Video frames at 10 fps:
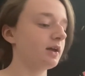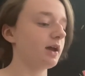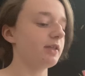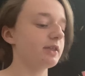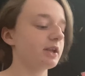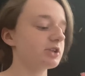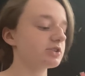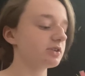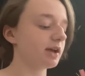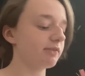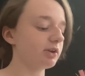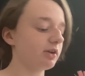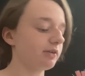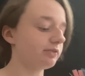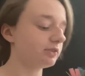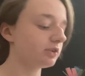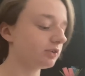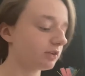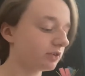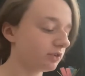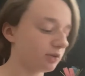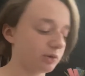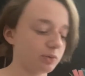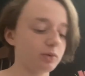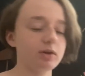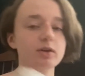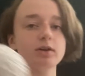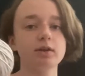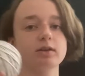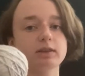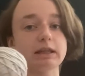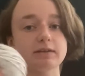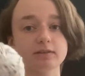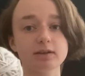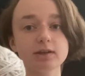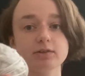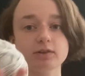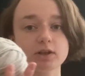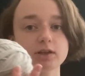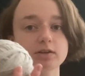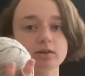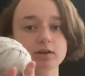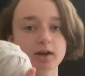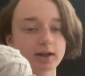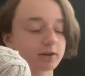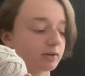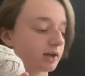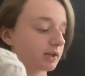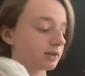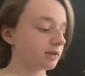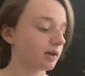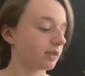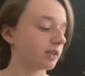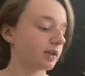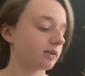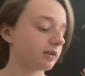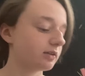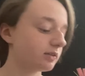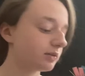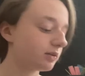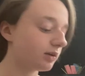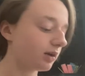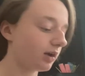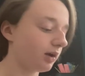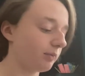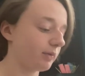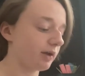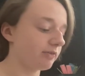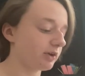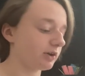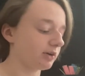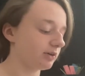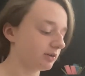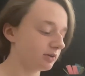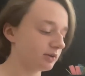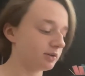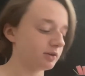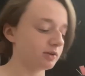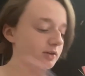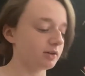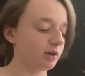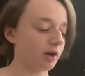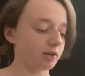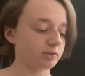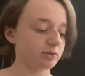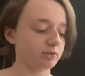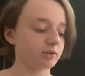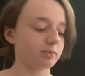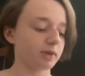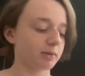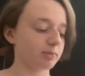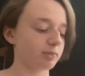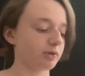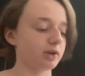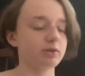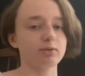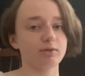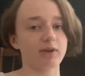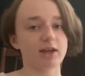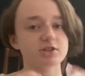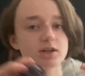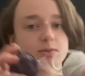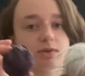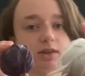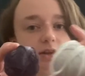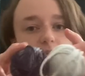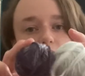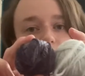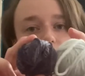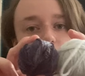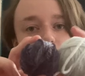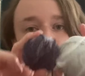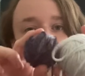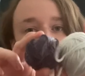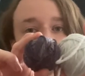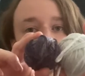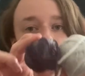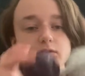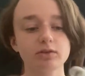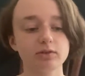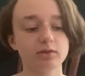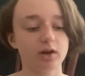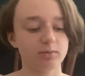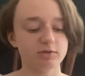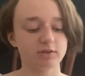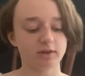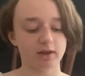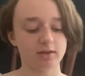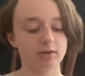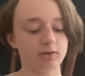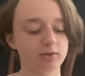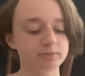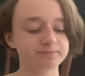And then I should have enough to just do the sleeves in a gray and then um, I figure I'll do some like pretty sort of edging with these leftovers um, just like little